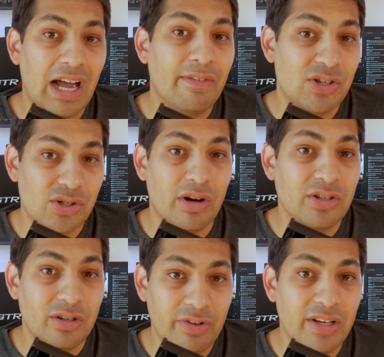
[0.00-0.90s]
of
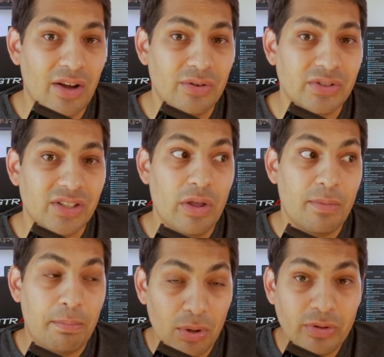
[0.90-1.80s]
instructor videos, when
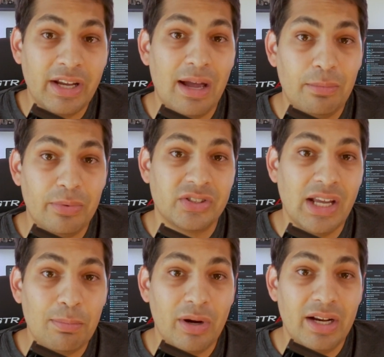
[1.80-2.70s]
the bootcamp was
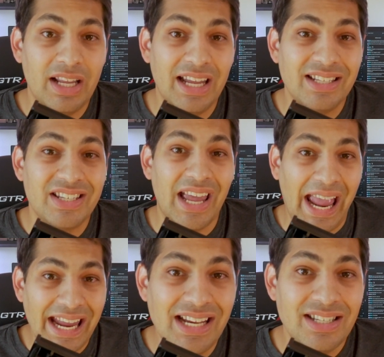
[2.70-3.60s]
separated into
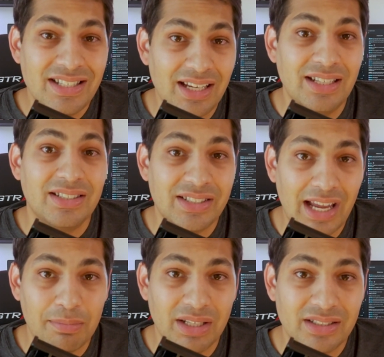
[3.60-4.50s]
18
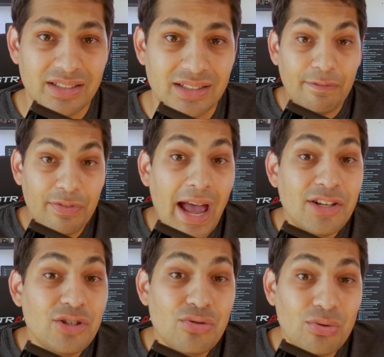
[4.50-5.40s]
segments. If
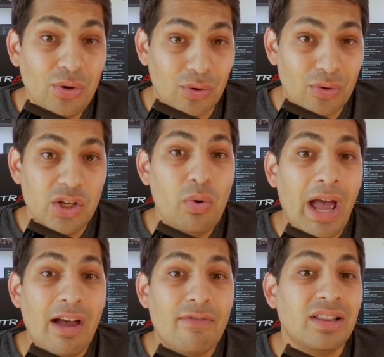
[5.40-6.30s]
that's true, you
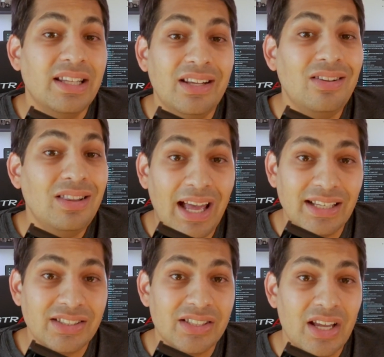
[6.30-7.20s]
have a little
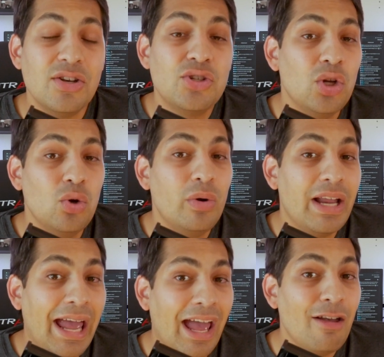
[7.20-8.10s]
less than
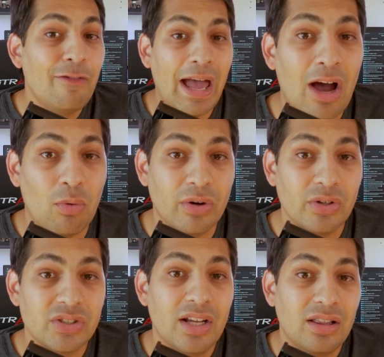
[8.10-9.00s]
2.5
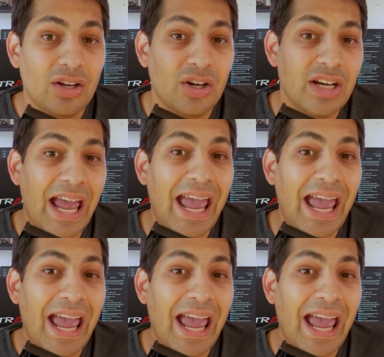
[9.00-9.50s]
hours to learn